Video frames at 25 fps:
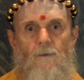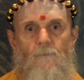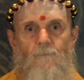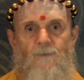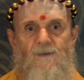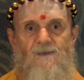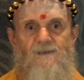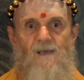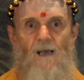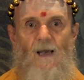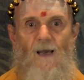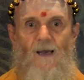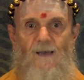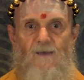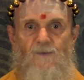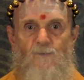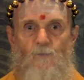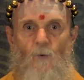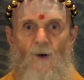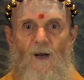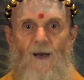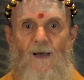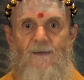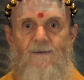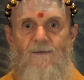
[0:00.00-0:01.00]
Besides,
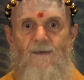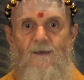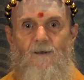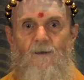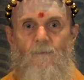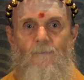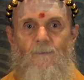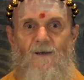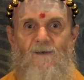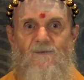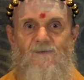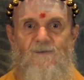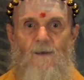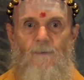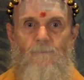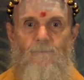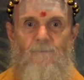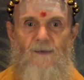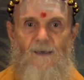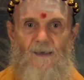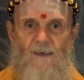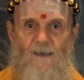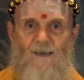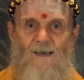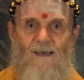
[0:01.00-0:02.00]
why think about
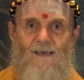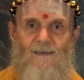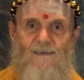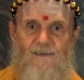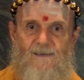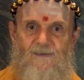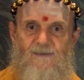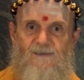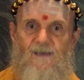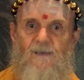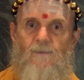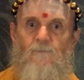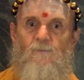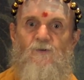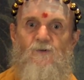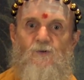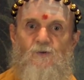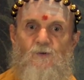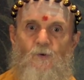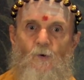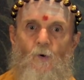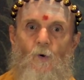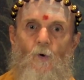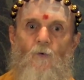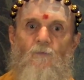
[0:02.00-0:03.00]
something that seems
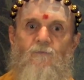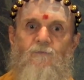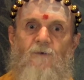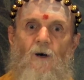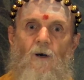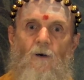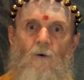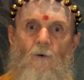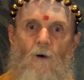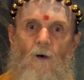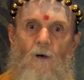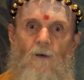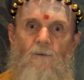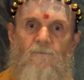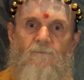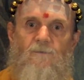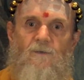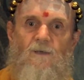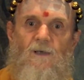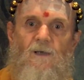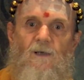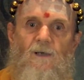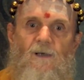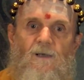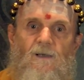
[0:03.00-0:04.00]
so far off,
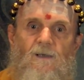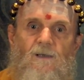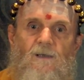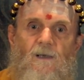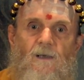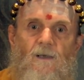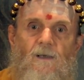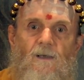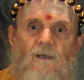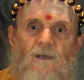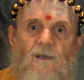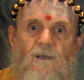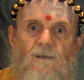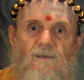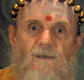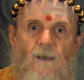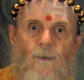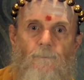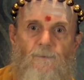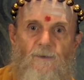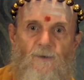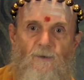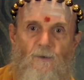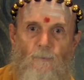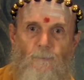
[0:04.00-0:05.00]

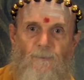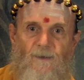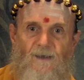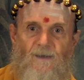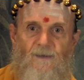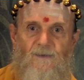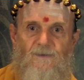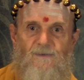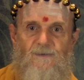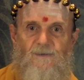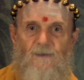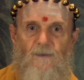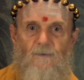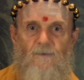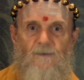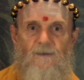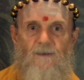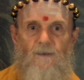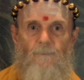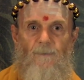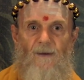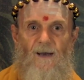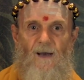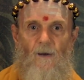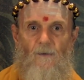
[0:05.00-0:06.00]
something to be concerned
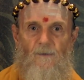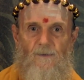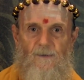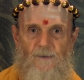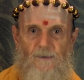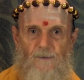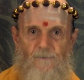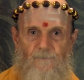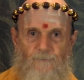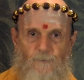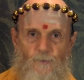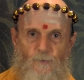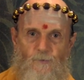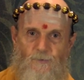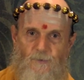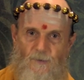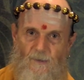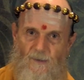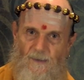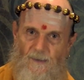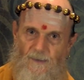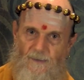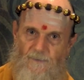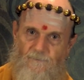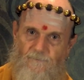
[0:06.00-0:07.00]
about in a future
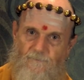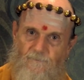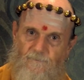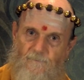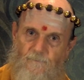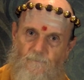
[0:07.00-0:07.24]
life?